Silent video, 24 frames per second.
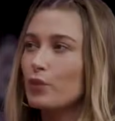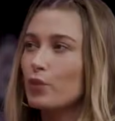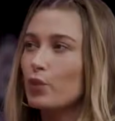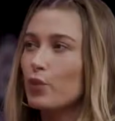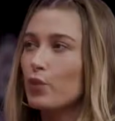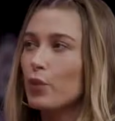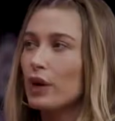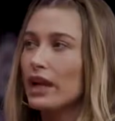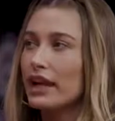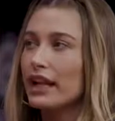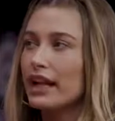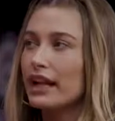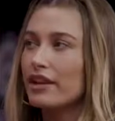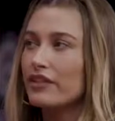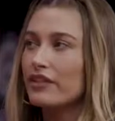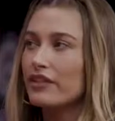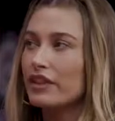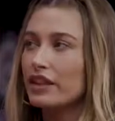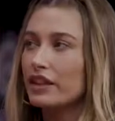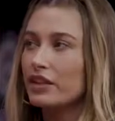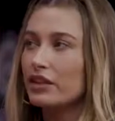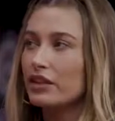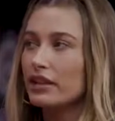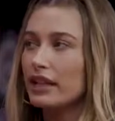when I
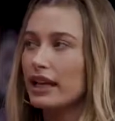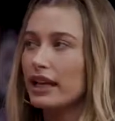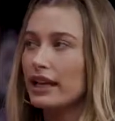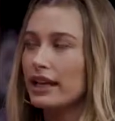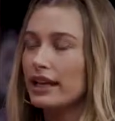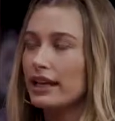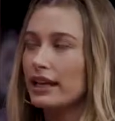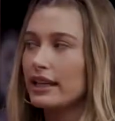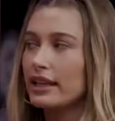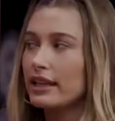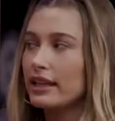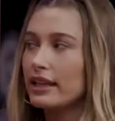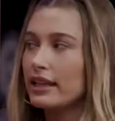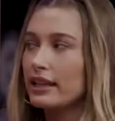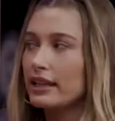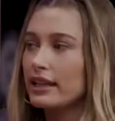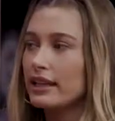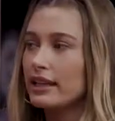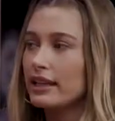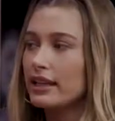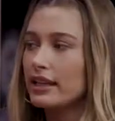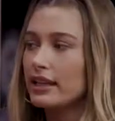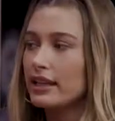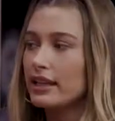feel like
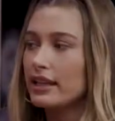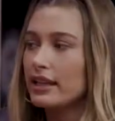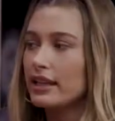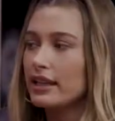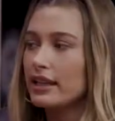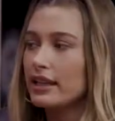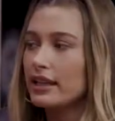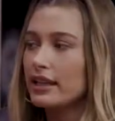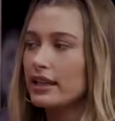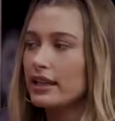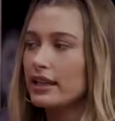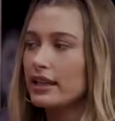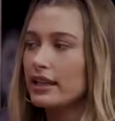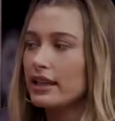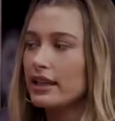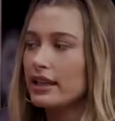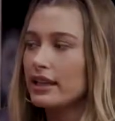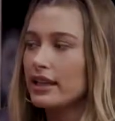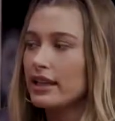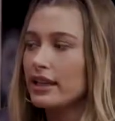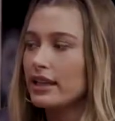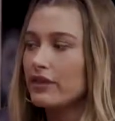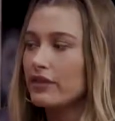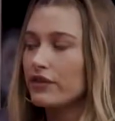
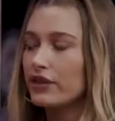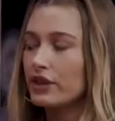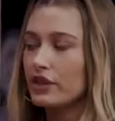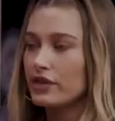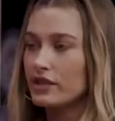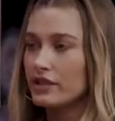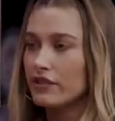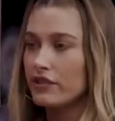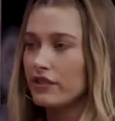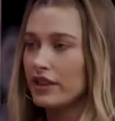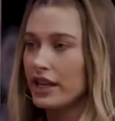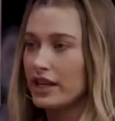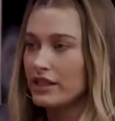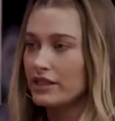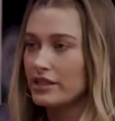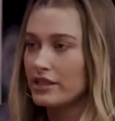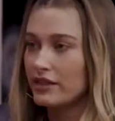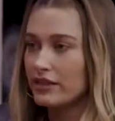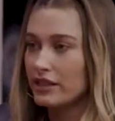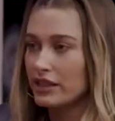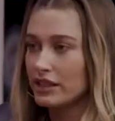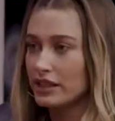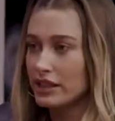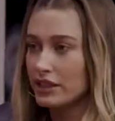it feels
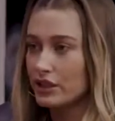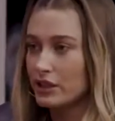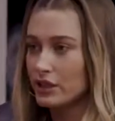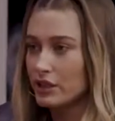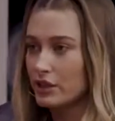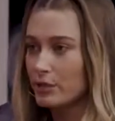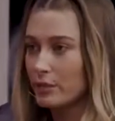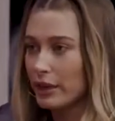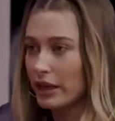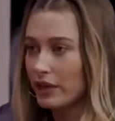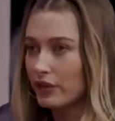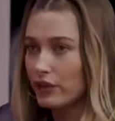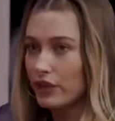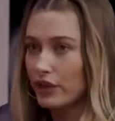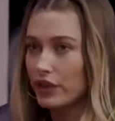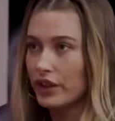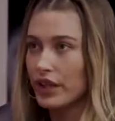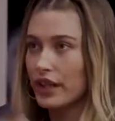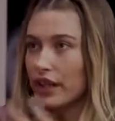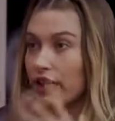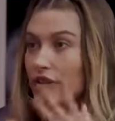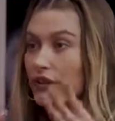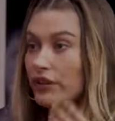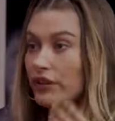invasive and disrespectful.
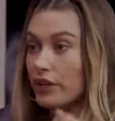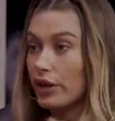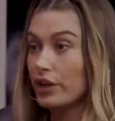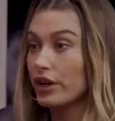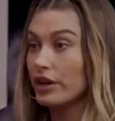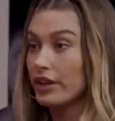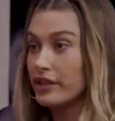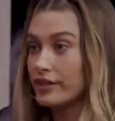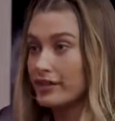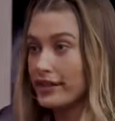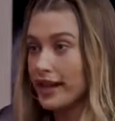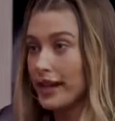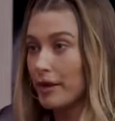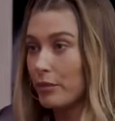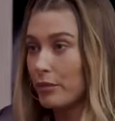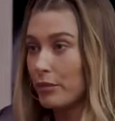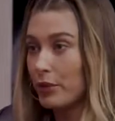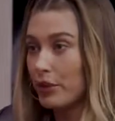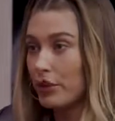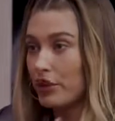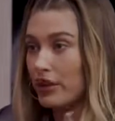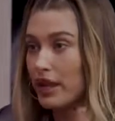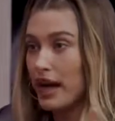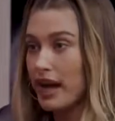Like, for
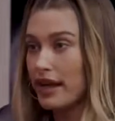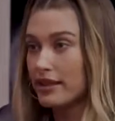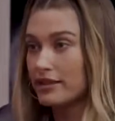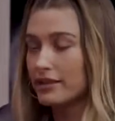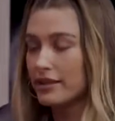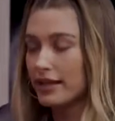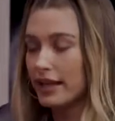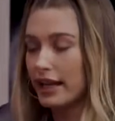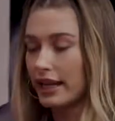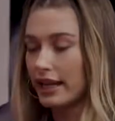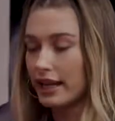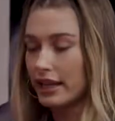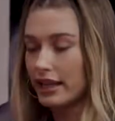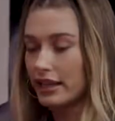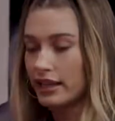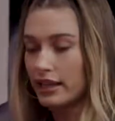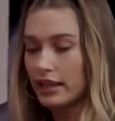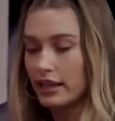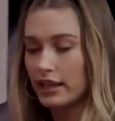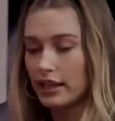example, last night